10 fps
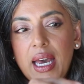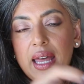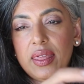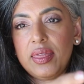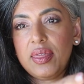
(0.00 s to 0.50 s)

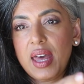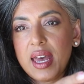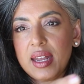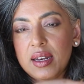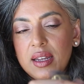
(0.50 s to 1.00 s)
And
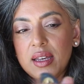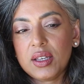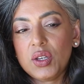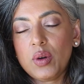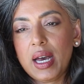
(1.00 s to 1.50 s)
then
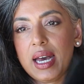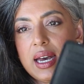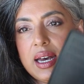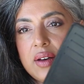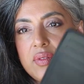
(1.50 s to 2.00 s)
you
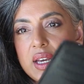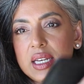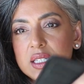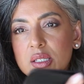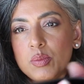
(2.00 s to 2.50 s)
have
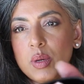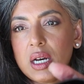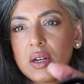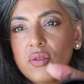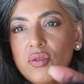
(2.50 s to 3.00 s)
a
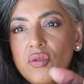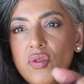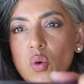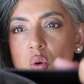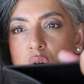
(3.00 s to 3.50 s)
spot
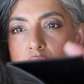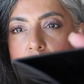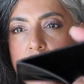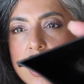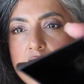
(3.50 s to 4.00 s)

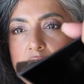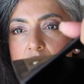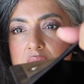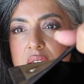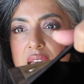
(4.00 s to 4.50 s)
for
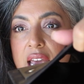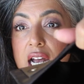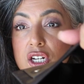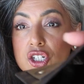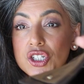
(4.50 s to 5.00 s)

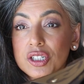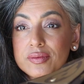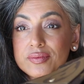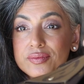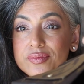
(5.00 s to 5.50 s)
cash.
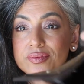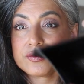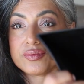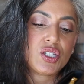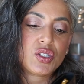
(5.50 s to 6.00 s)

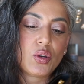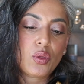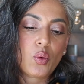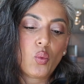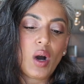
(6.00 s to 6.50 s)
So
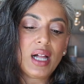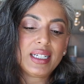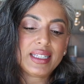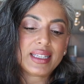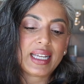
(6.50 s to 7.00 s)
the
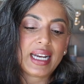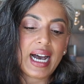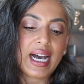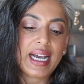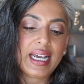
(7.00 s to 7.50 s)
wallet that
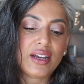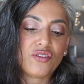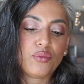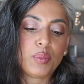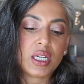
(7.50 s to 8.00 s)
I
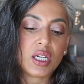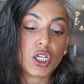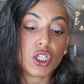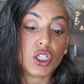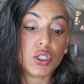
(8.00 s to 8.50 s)
have been
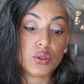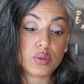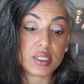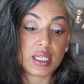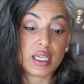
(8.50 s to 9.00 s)

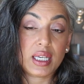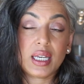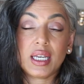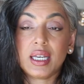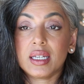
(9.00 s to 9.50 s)

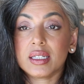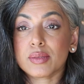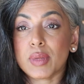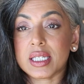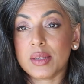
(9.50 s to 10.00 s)
using
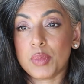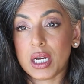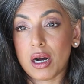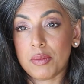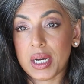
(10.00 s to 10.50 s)
is my Zippy
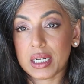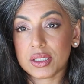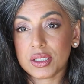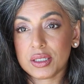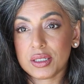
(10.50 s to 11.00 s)

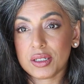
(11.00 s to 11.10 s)
Compact.